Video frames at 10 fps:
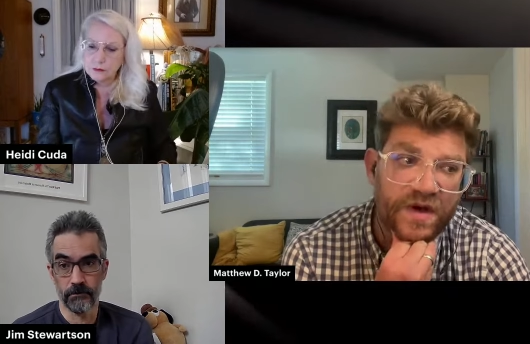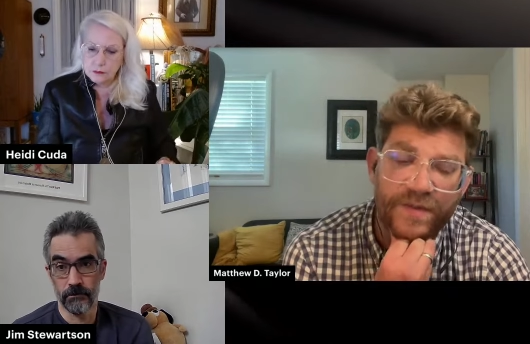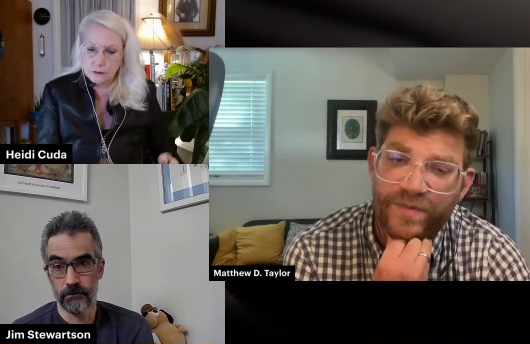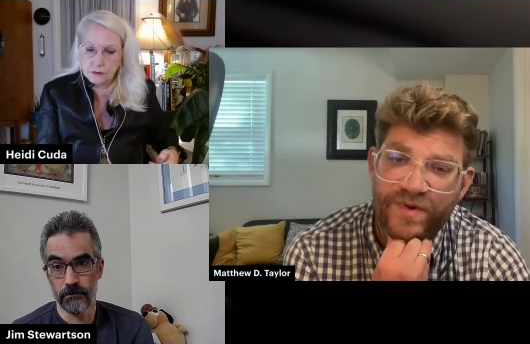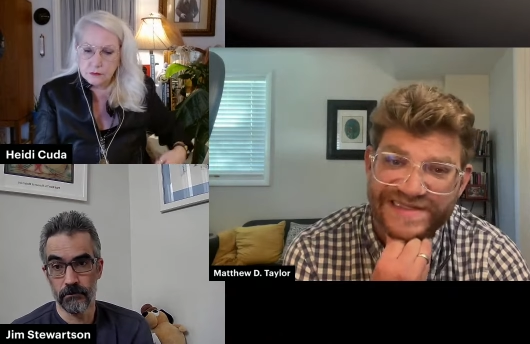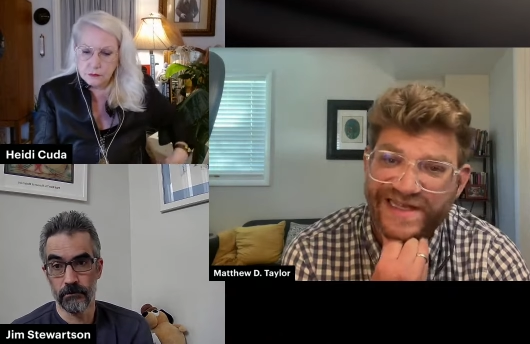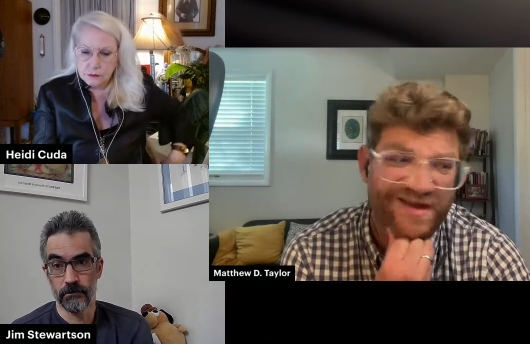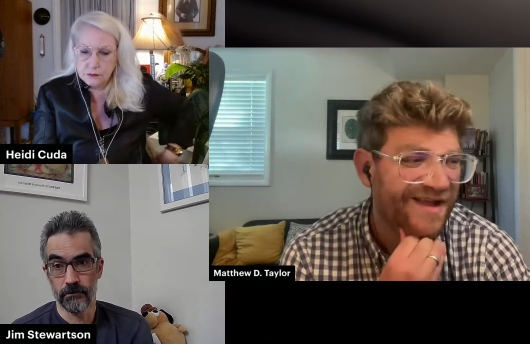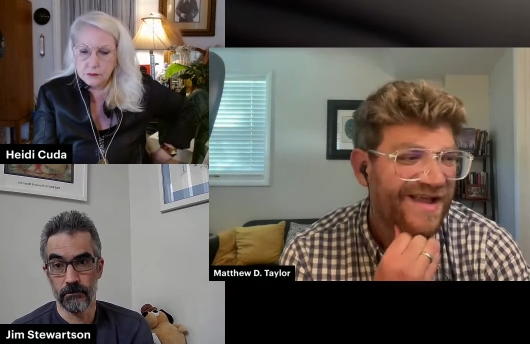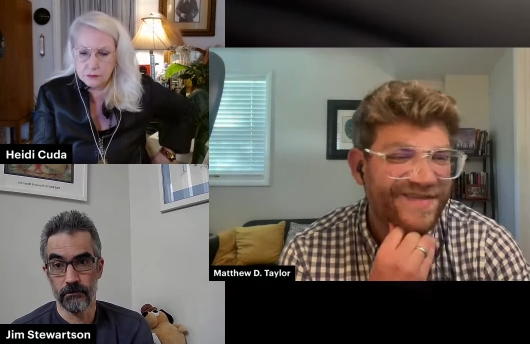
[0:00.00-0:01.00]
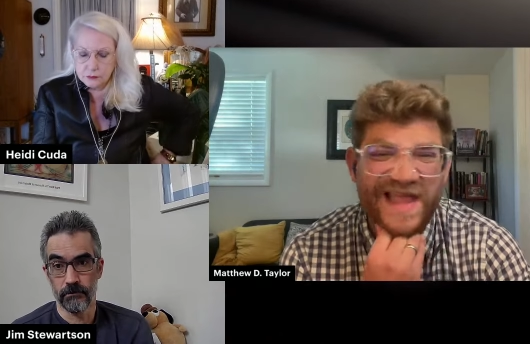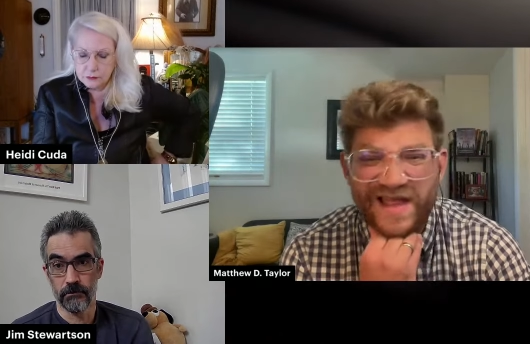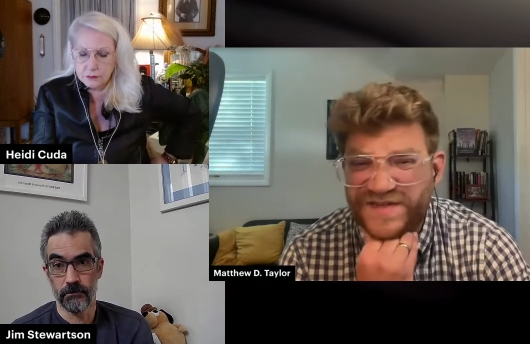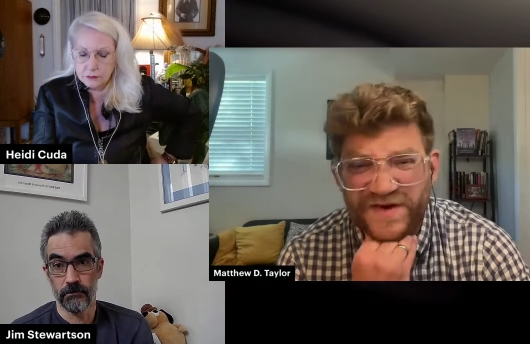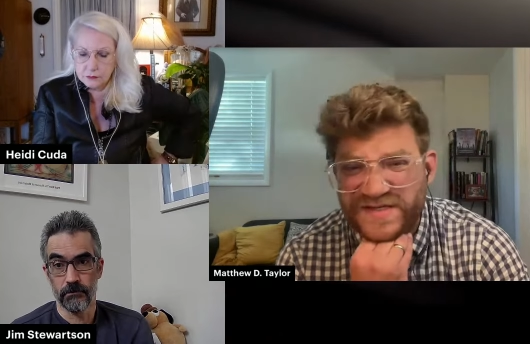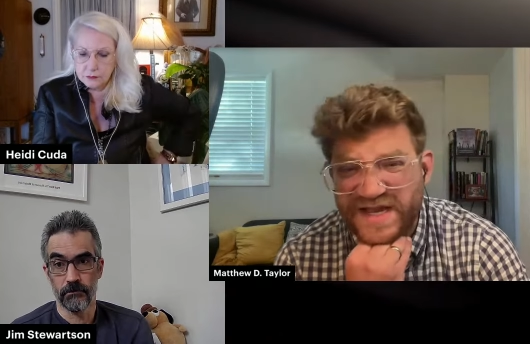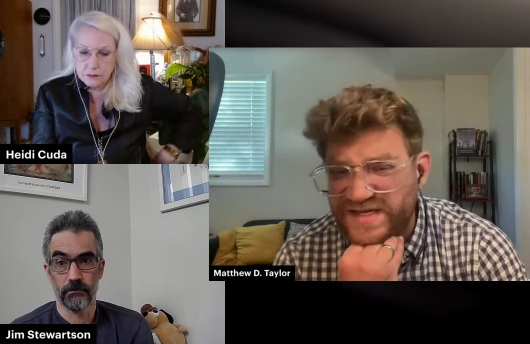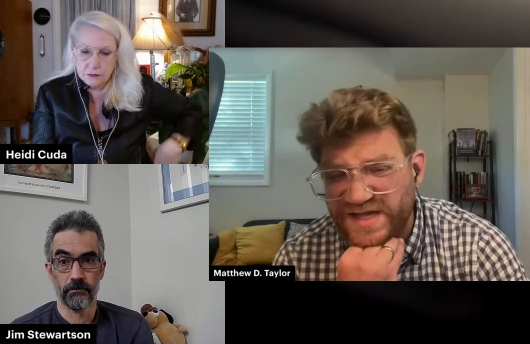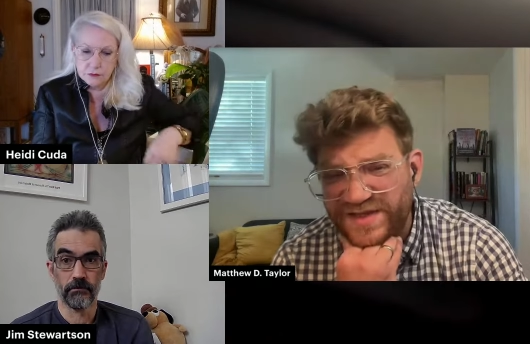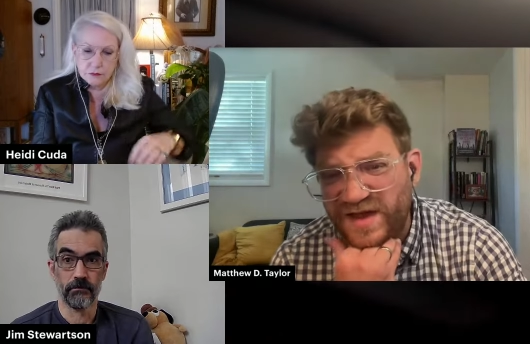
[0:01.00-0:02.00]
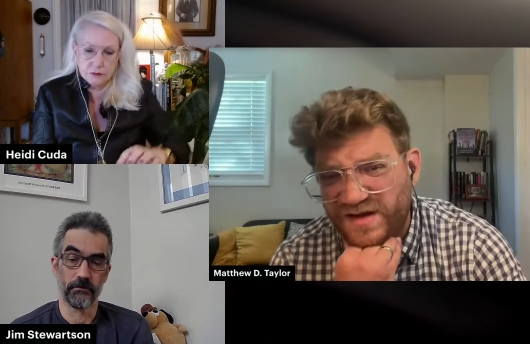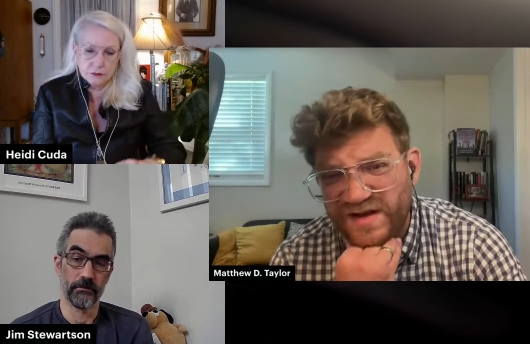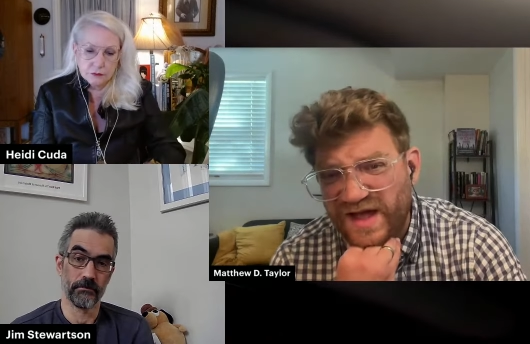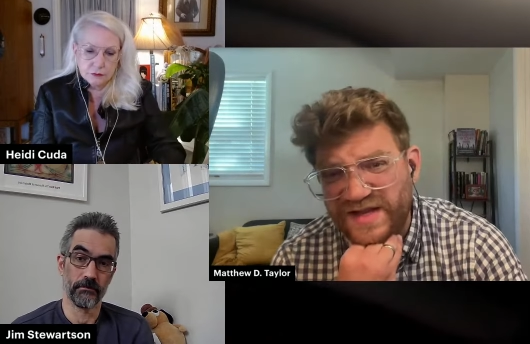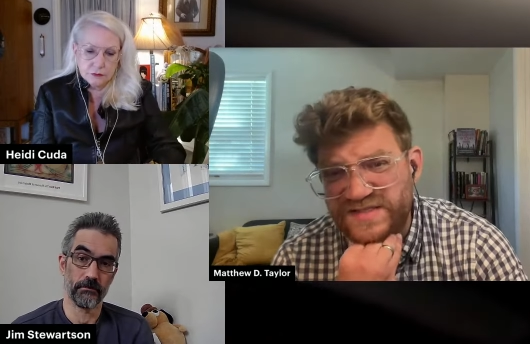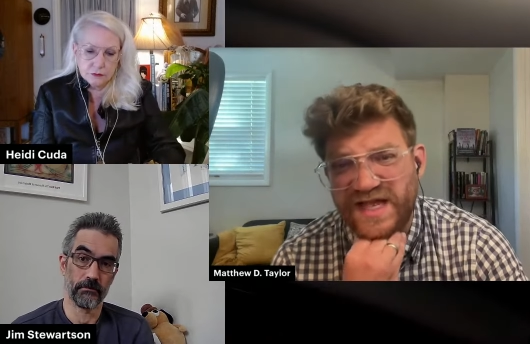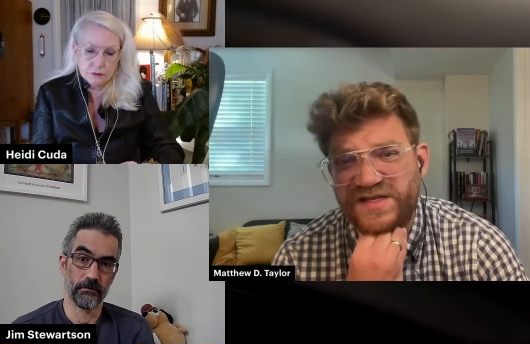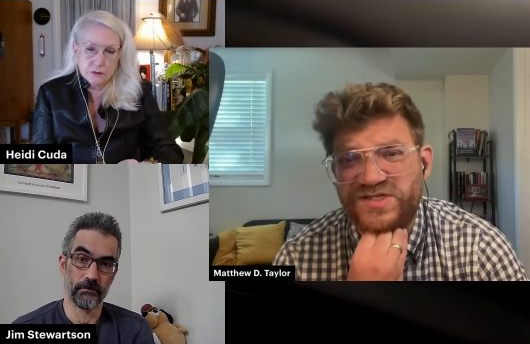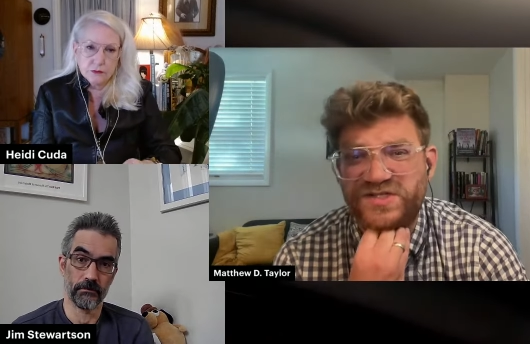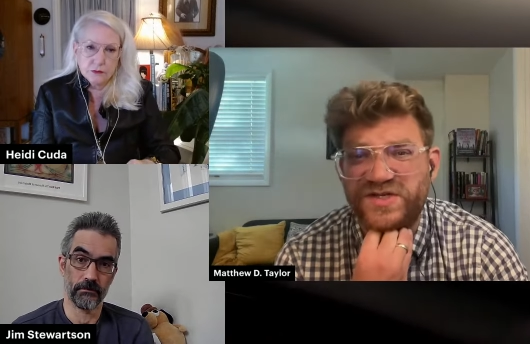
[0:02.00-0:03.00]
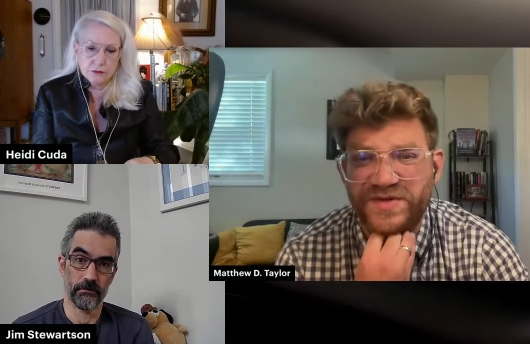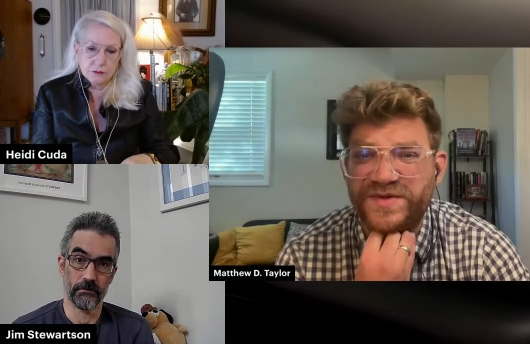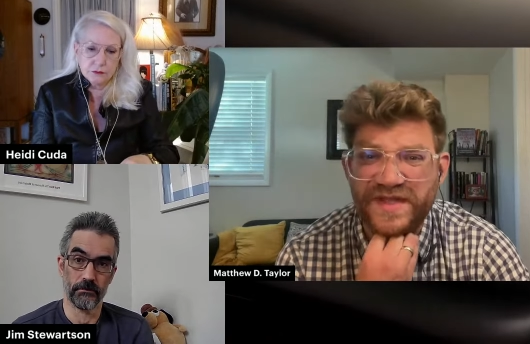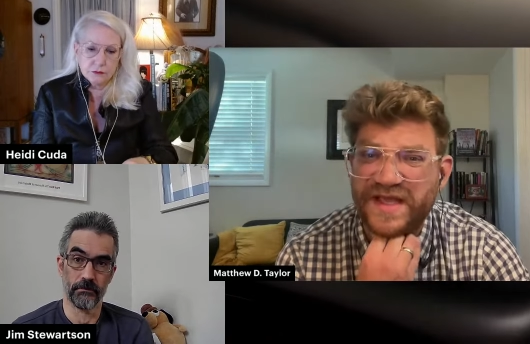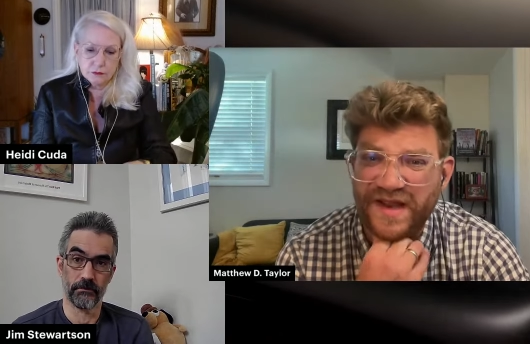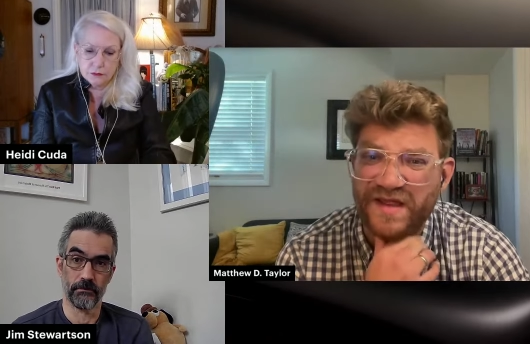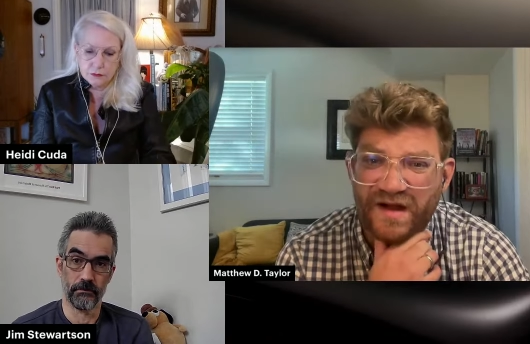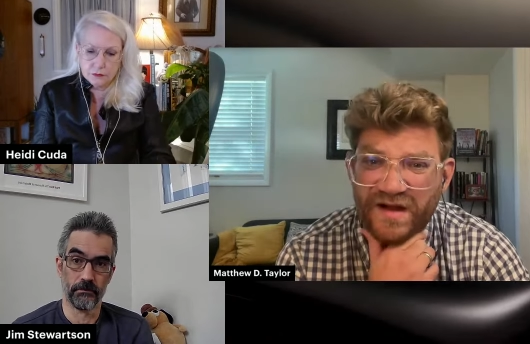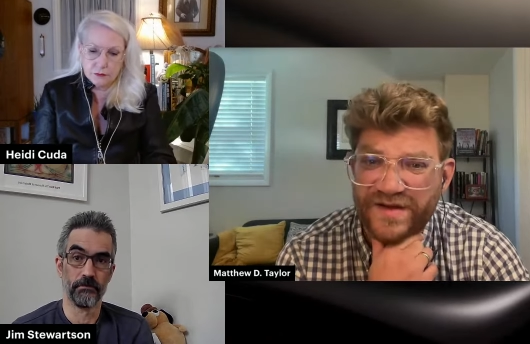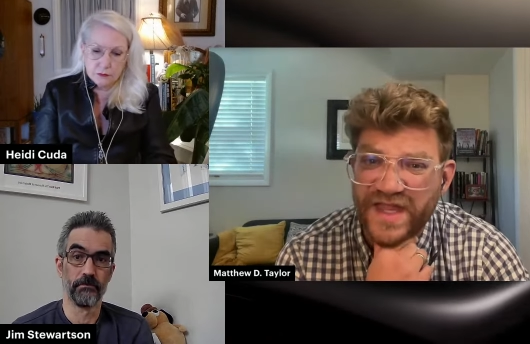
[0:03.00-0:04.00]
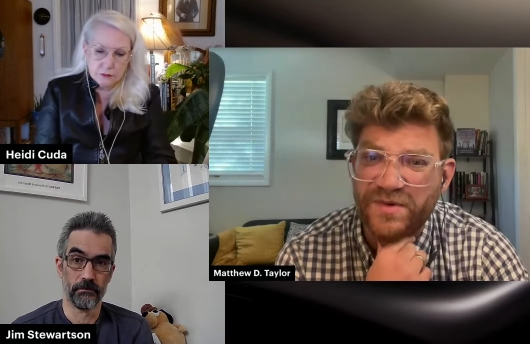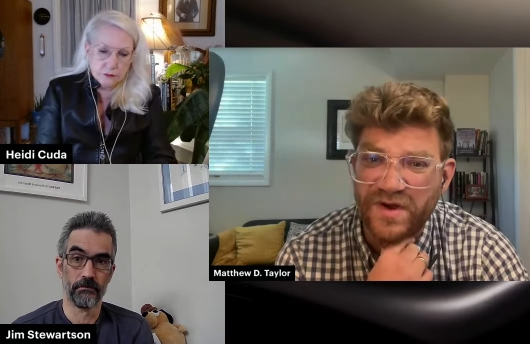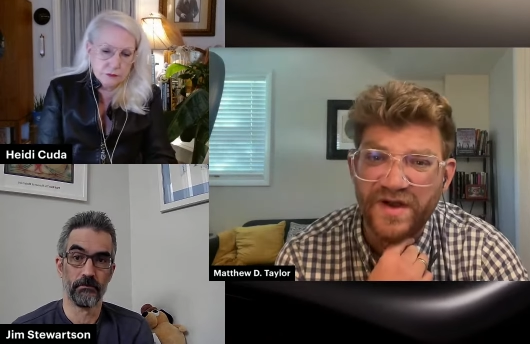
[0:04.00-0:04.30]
Speaker 1: a presence there. They, as far as I can tell, they are not attached to the NAR. They were